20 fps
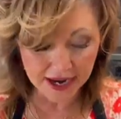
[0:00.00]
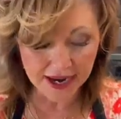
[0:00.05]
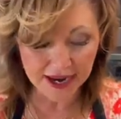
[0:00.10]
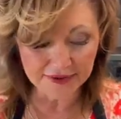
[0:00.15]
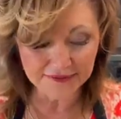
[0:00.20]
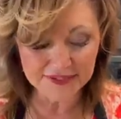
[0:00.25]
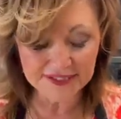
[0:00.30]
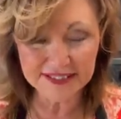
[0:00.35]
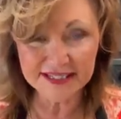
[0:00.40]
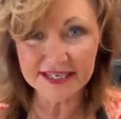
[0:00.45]
I
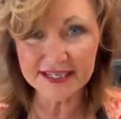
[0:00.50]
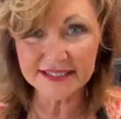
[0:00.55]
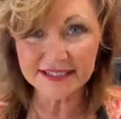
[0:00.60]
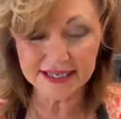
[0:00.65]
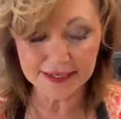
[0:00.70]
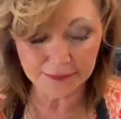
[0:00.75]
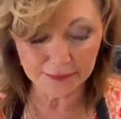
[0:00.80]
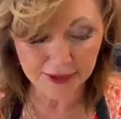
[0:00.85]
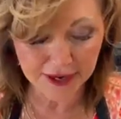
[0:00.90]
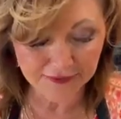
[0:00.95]
have
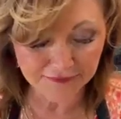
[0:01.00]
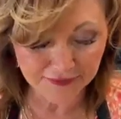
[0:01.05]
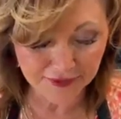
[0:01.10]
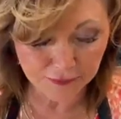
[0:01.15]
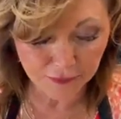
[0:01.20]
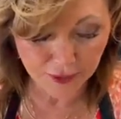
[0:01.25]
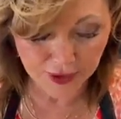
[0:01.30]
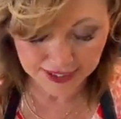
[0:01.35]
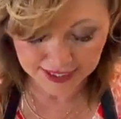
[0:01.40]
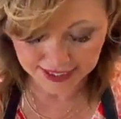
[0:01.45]
seasoning right
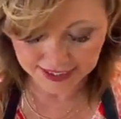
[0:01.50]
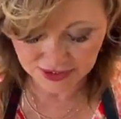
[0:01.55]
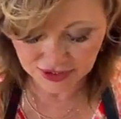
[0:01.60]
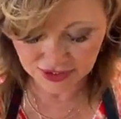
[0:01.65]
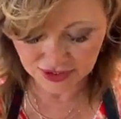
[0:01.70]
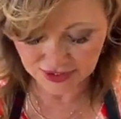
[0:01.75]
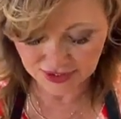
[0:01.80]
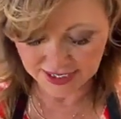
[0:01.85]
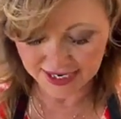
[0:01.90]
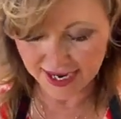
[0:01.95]
from one
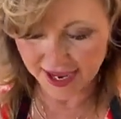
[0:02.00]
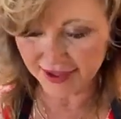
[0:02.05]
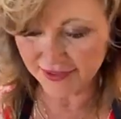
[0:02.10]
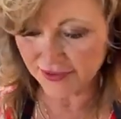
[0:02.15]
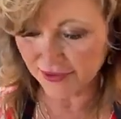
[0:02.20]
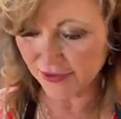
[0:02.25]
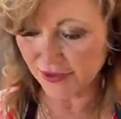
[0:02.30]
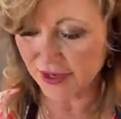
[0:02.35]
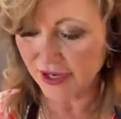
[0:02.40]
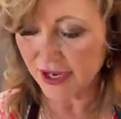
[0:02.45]
end to the
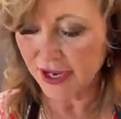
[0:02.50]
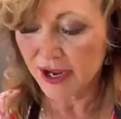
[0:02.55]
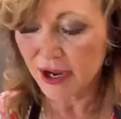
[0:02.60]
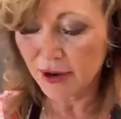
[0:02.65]
other.